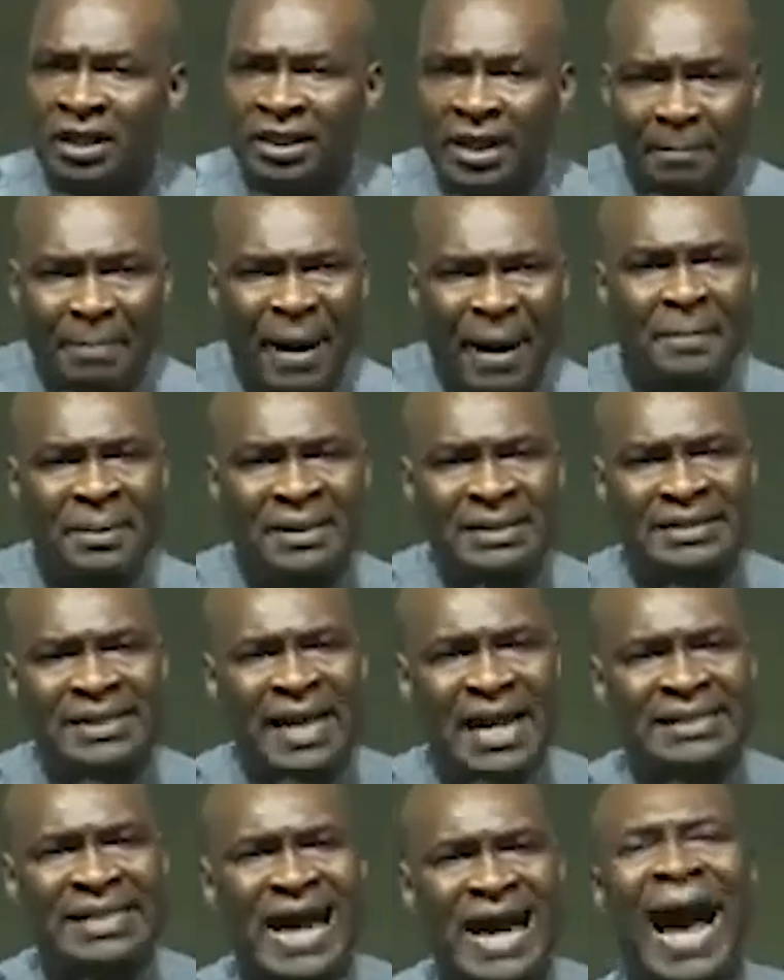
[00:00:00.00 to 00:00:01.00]
The Bible
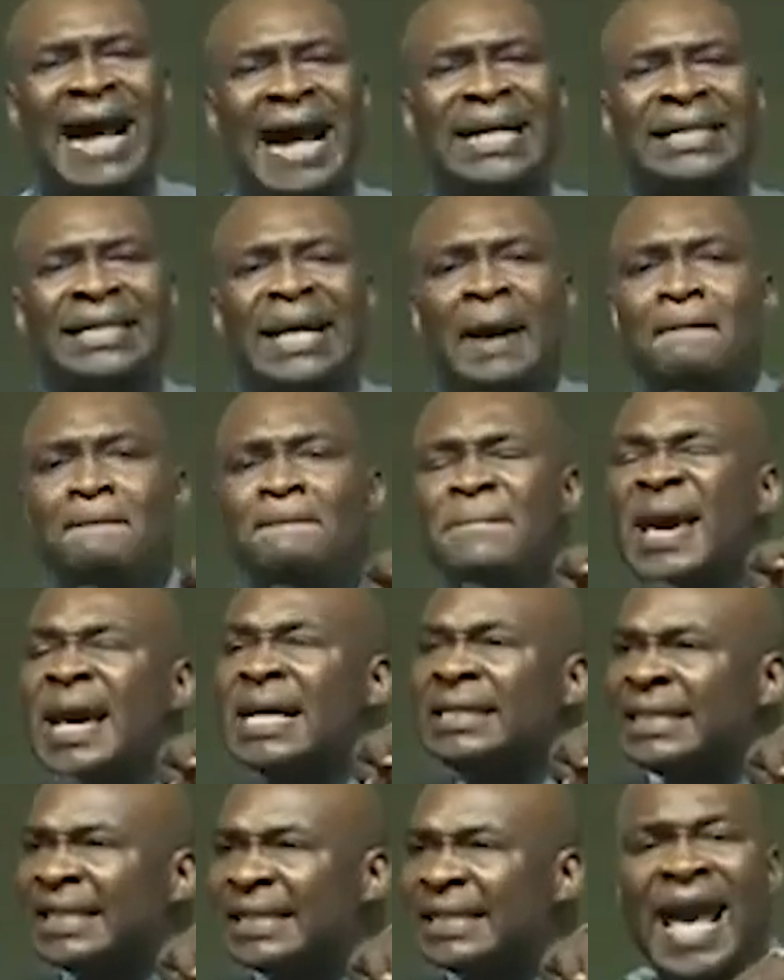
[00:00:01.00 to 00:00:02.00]
says, and the
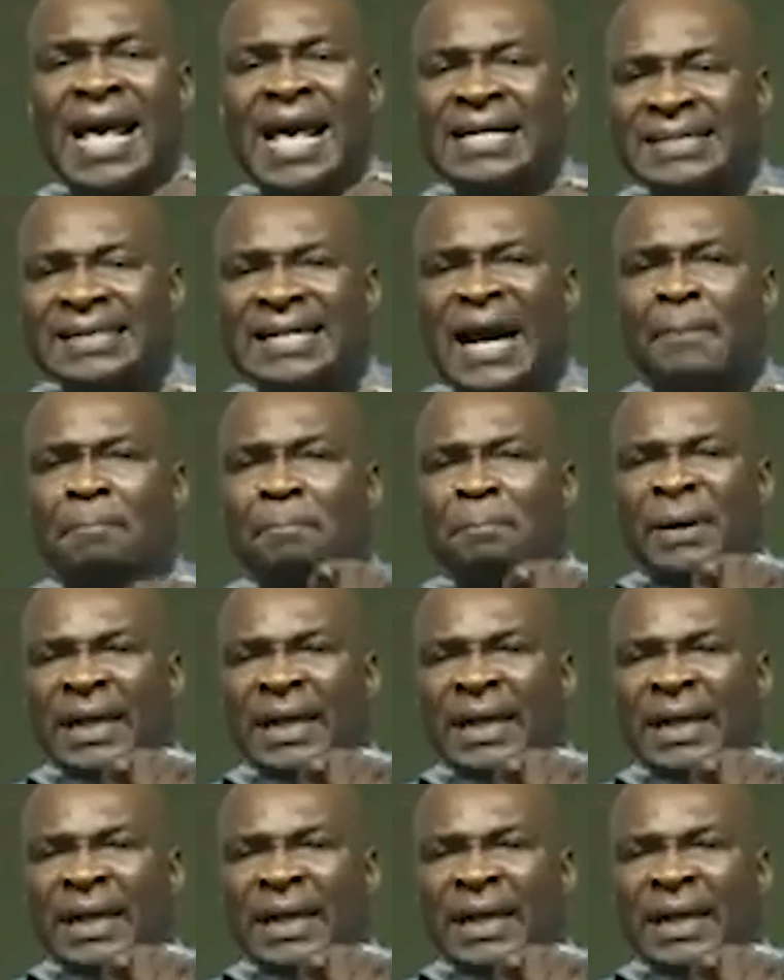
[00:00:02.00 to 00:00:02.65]
maiden Esther